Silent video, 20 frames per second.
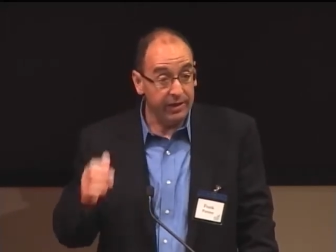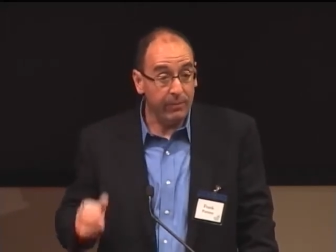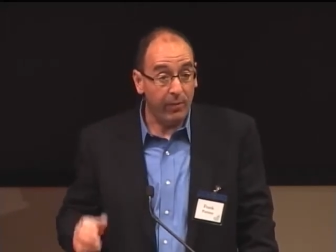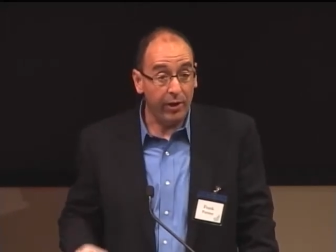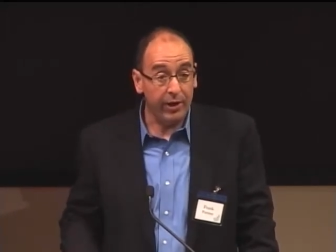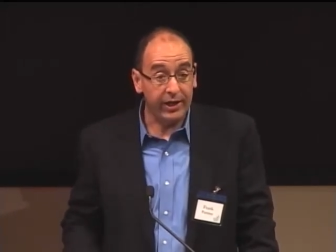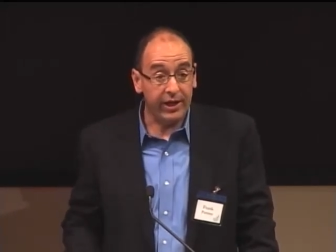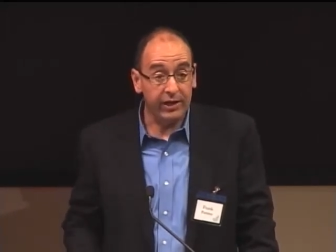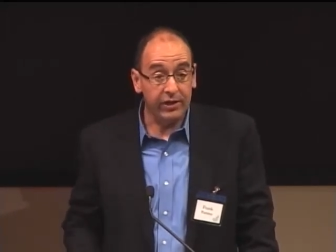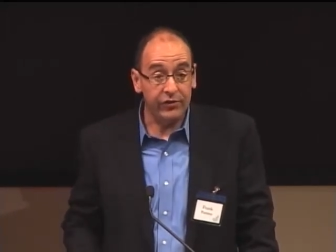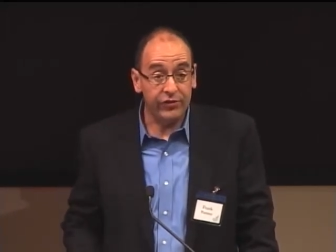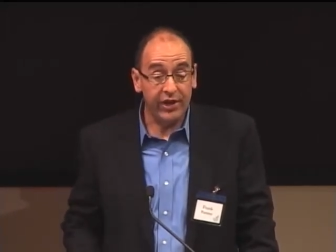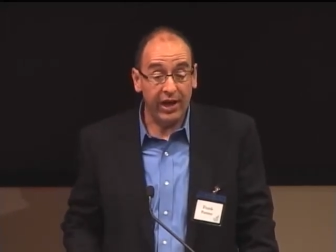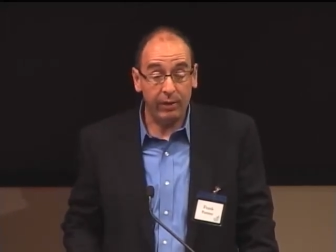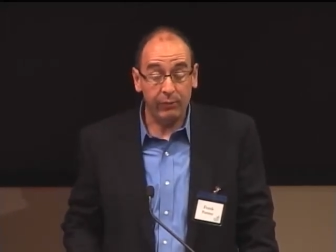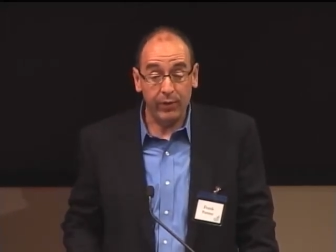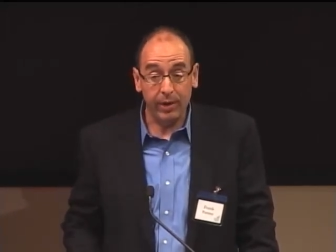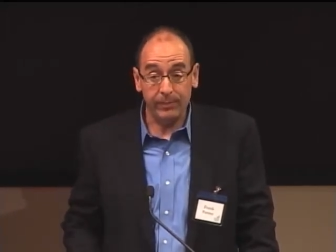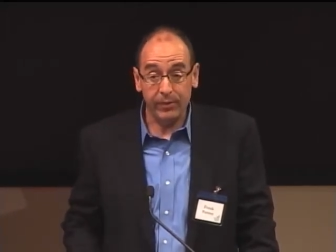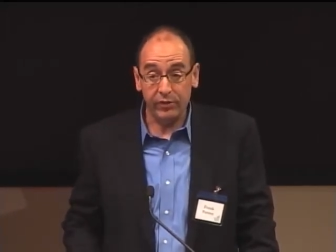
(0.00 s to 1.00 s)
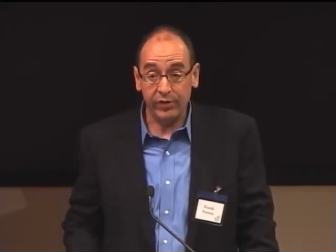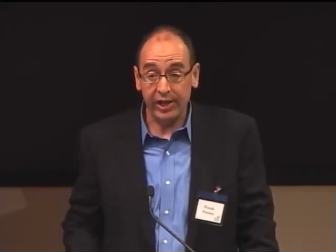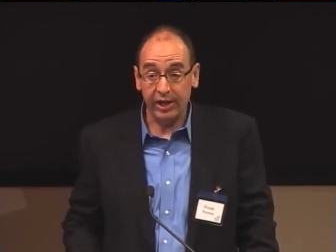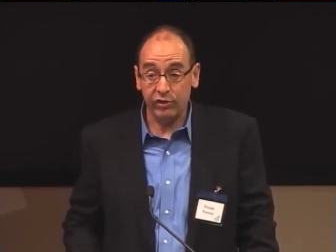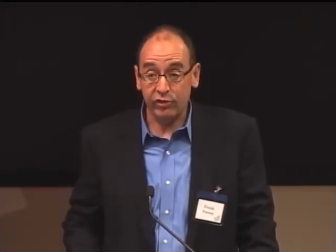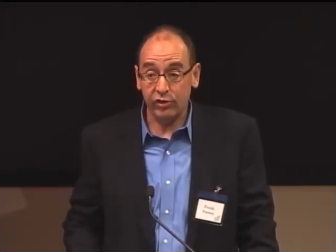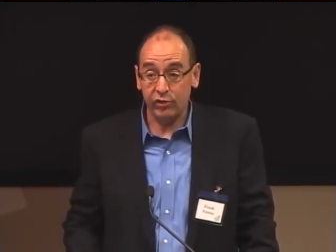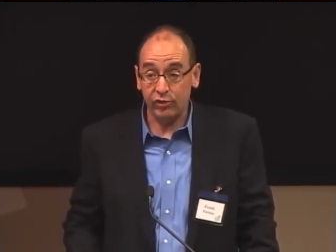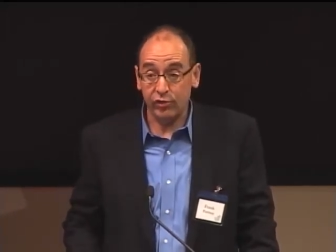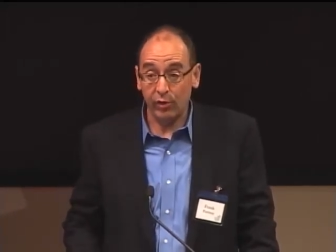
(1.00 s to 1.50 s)
markets, how
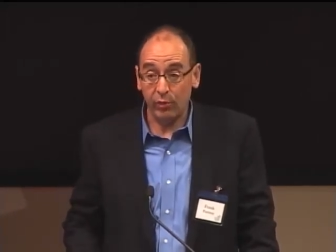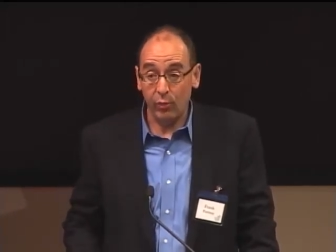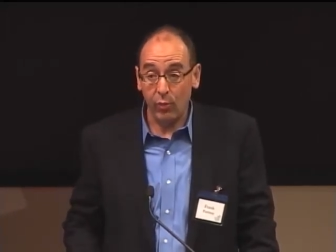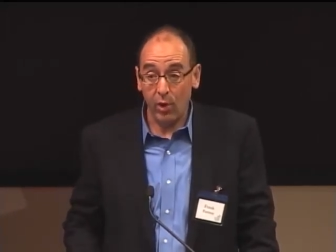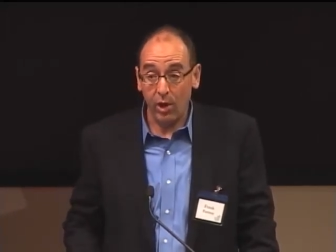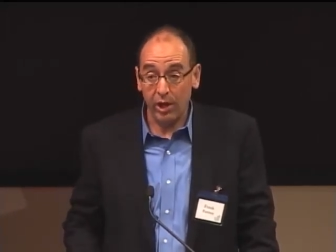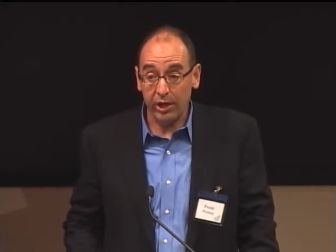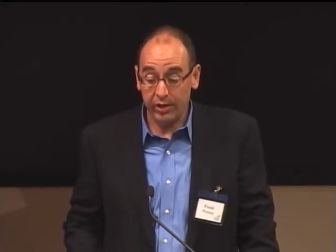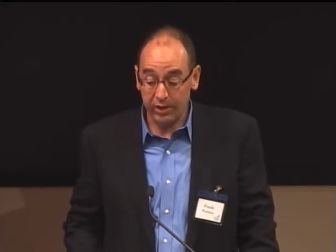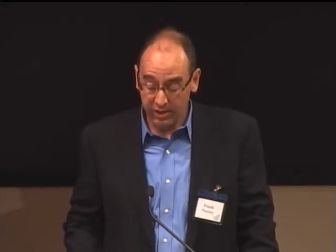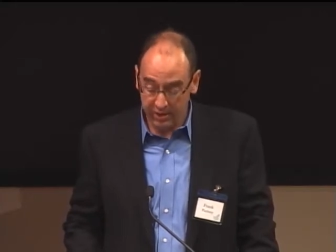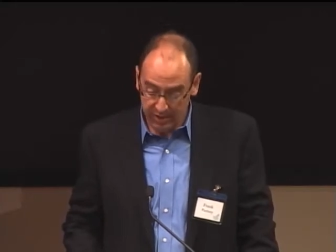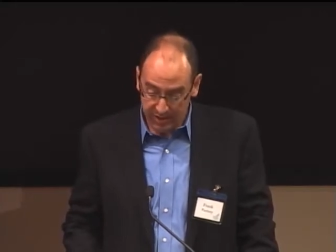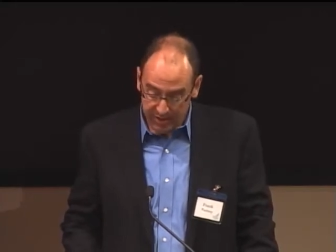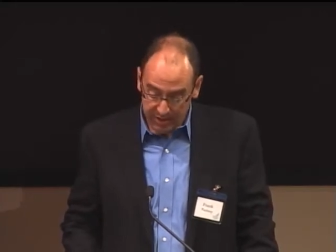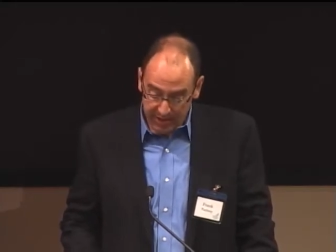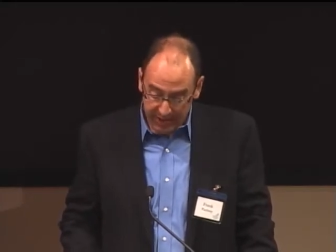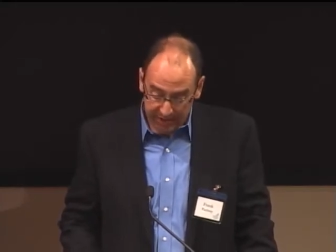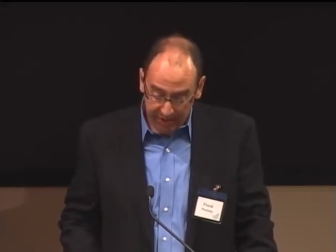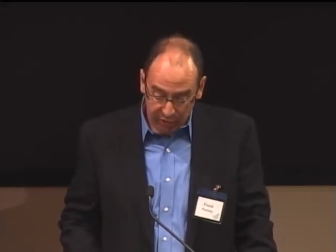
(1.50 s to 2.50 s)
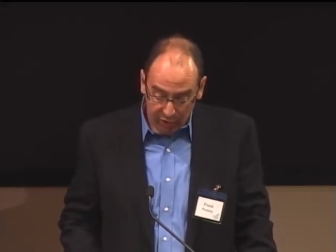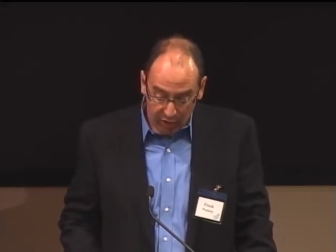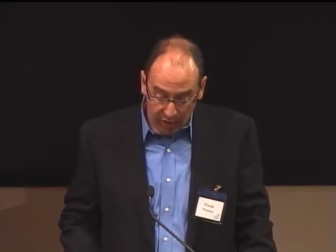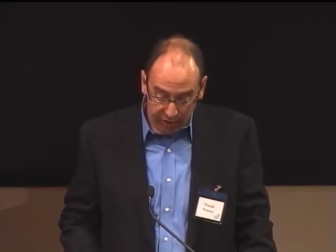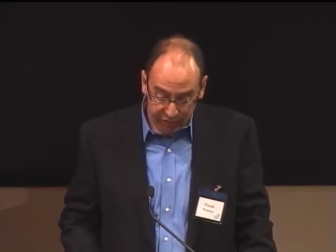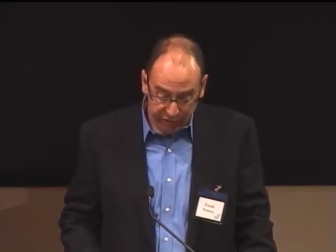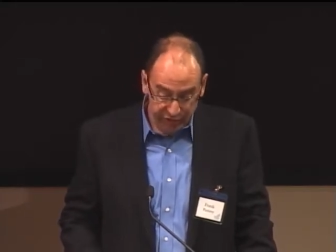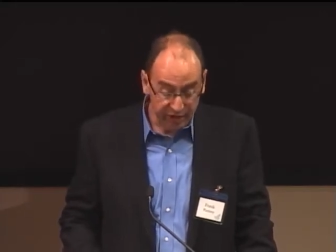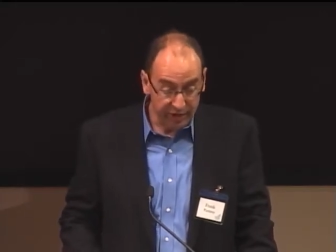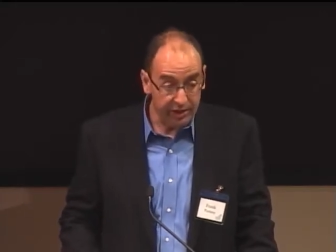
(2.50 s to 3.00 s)
reputations are won and
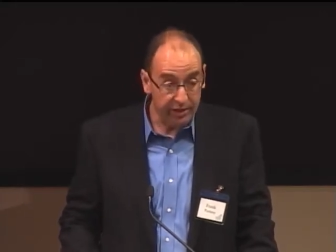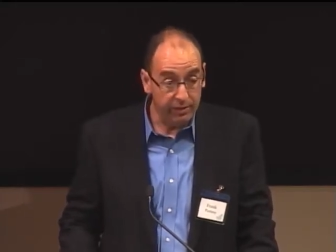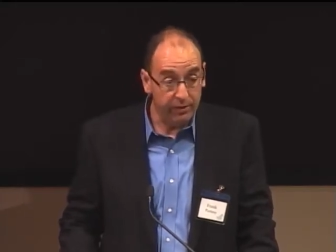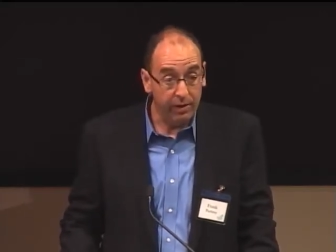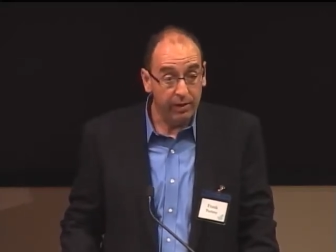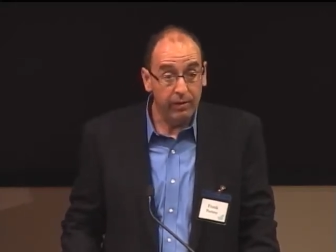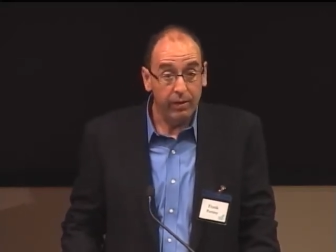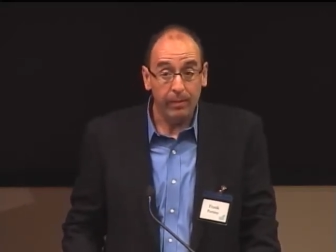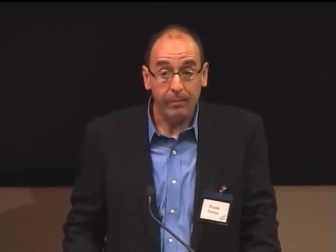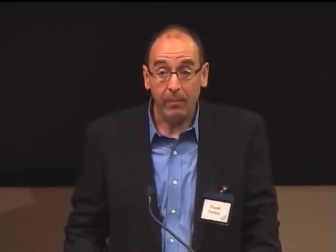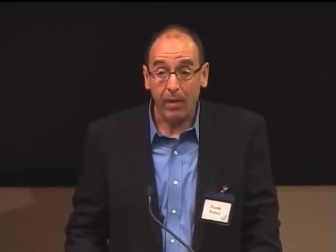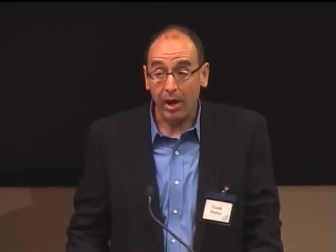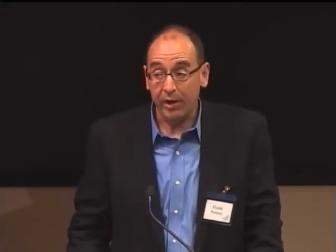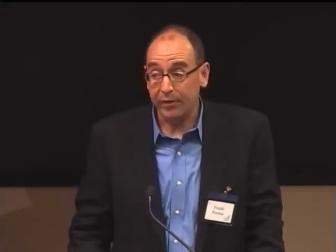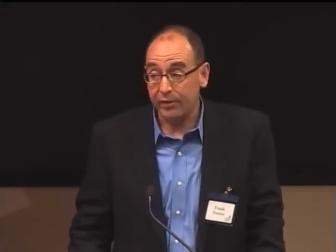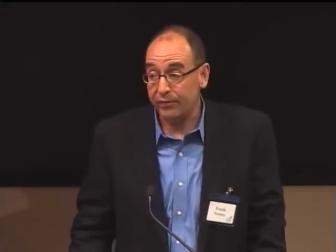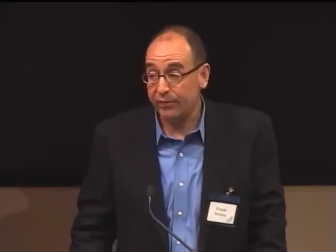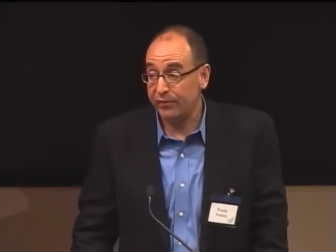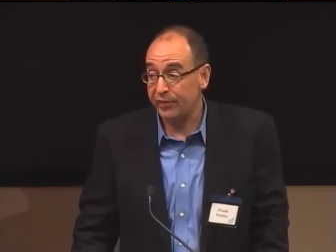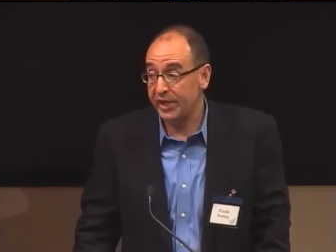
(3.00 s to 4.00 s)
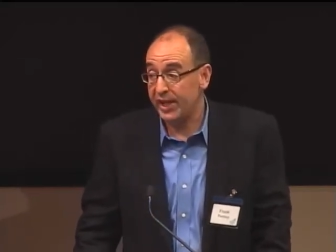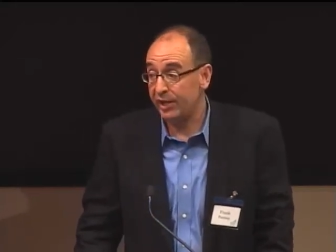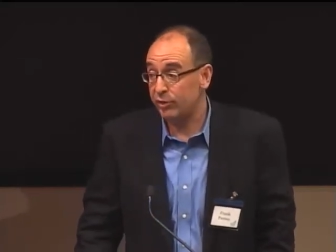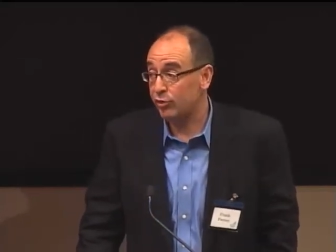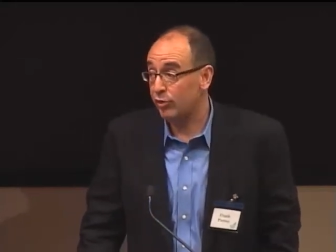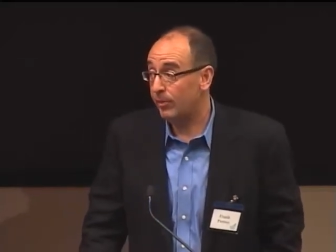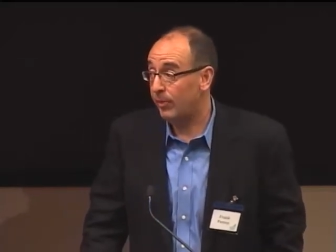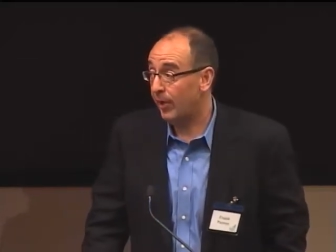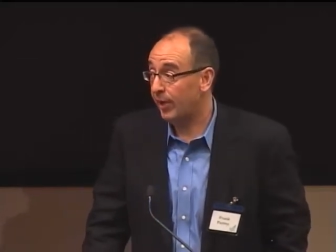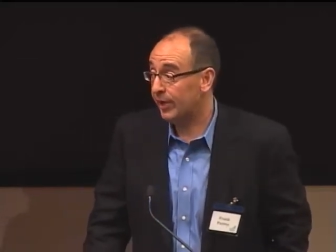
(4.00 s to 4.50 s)
lost in modern
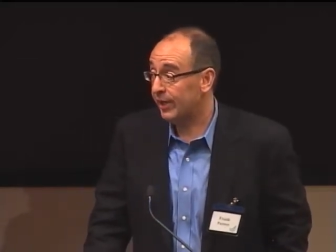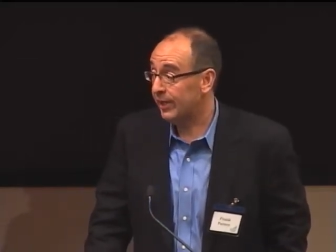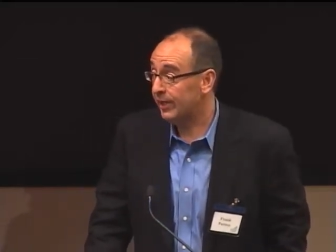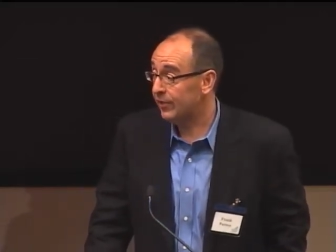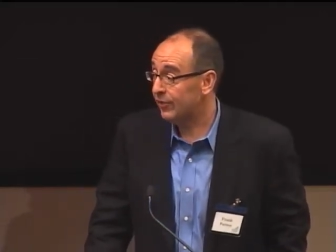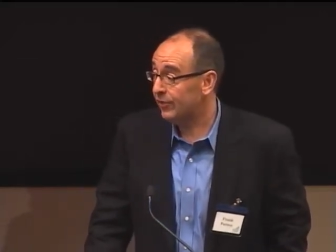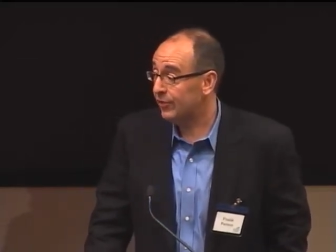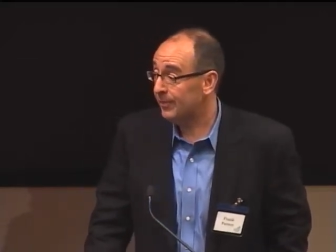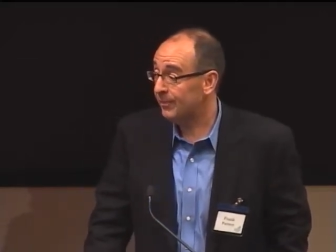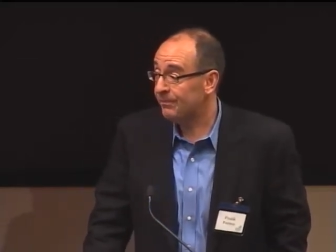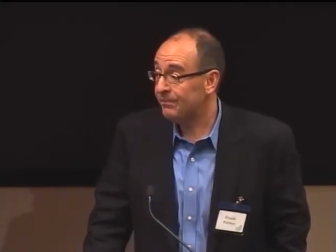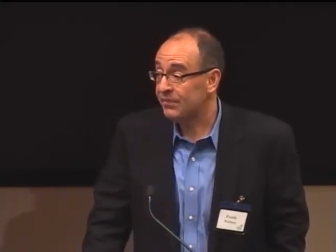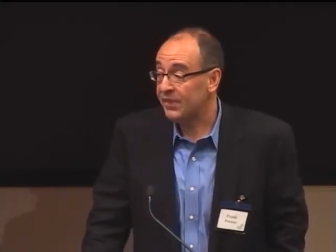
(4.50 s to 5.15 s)
financial markets.